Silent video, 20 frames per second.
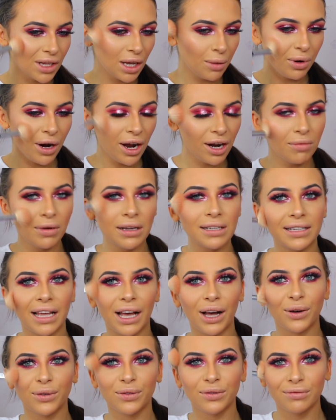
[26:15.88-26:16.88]
I'm proud of
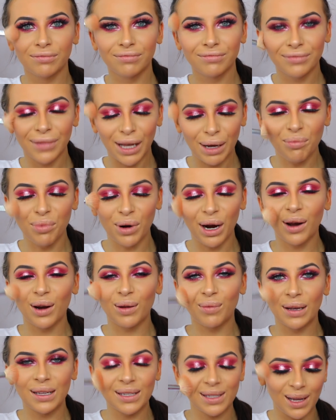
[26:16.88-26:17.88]
myself. I'm
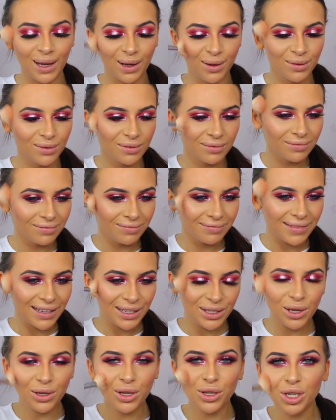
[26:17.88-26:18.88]
proud of myself.
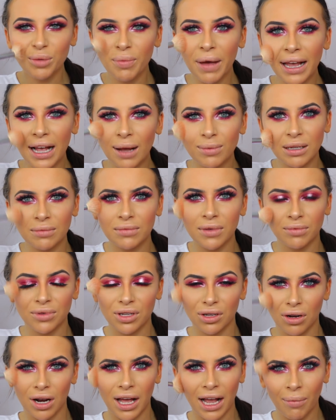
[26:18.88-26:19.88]
Don't you do makeup
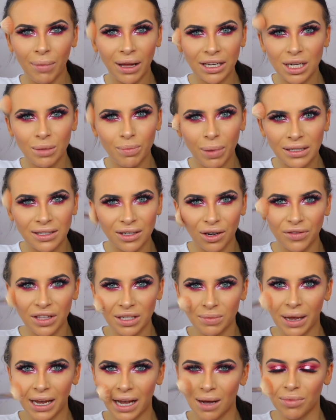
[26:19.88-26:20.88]
sometimes and you're like, I'm actually buzzing off
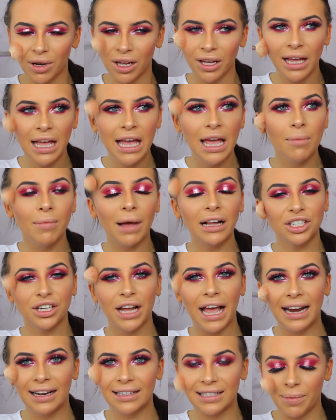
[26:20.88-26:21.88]
this makeup look.
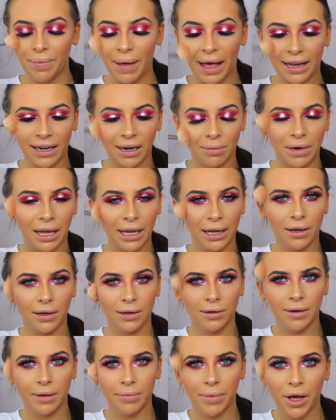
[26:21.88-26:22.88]
Imagine I edit it back and I'm like,
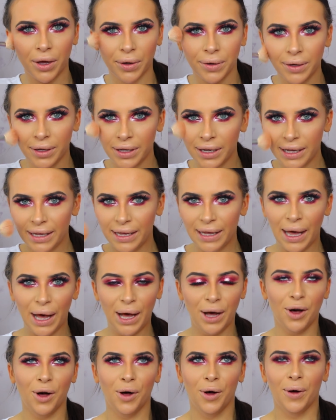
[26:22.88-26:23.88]
oh, emo.
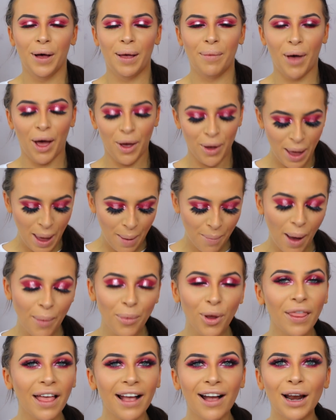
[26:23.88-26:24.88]
Oh, emo. But
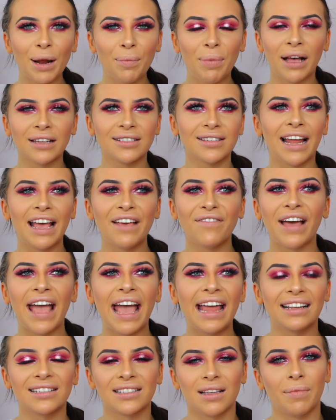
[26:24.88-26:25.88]
I'm not that kind of person. Like, if I
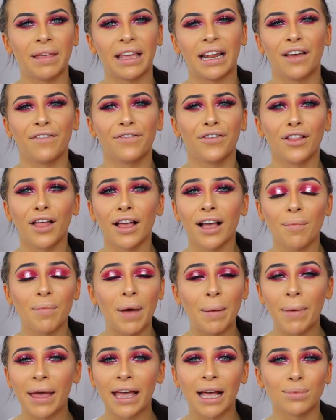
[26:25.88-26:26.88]
edit something and I feel like
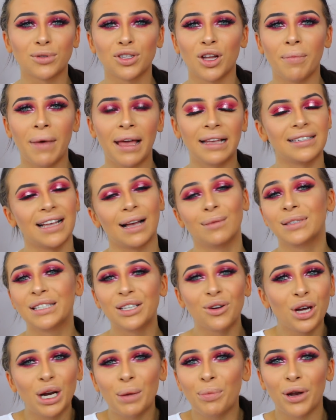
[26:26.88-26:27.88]
my makeup's not amazing, I'm
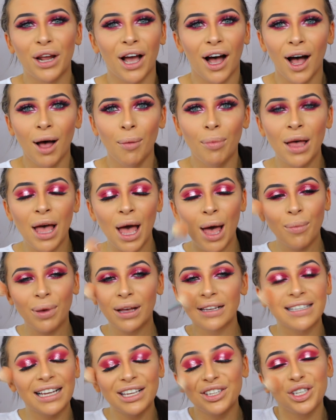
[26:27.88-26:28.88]
still going to put it up
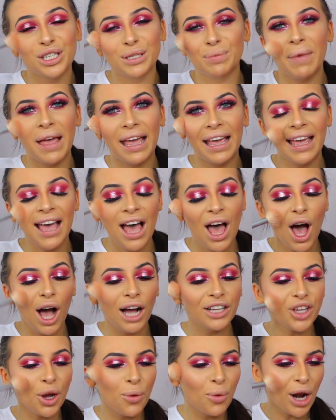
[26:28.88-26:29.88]
because that's just me.
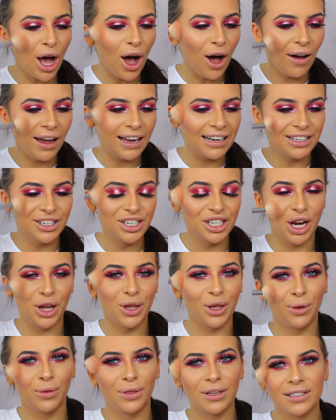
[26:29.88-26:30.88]
I don't want to hide and show
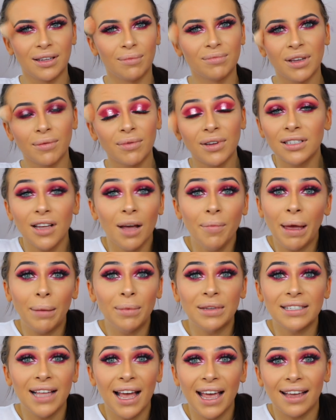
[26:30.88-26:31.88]
you that sometimes, because I
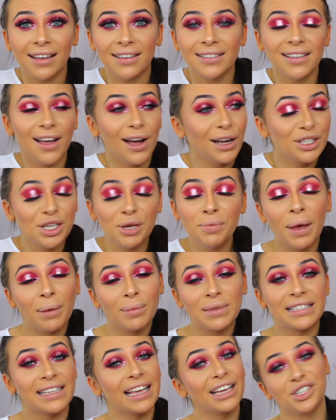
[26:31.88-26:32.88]
make mistakes. I do
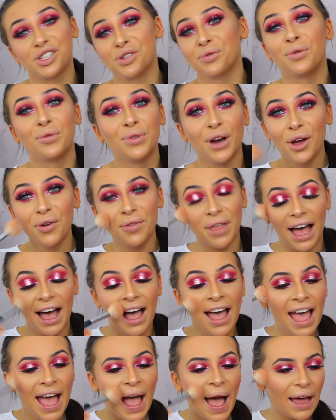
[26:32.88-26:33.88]
make mistakes. You all know
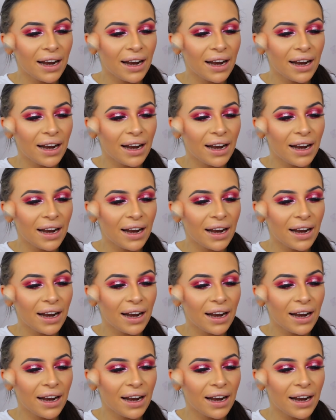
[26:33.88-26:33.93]
that.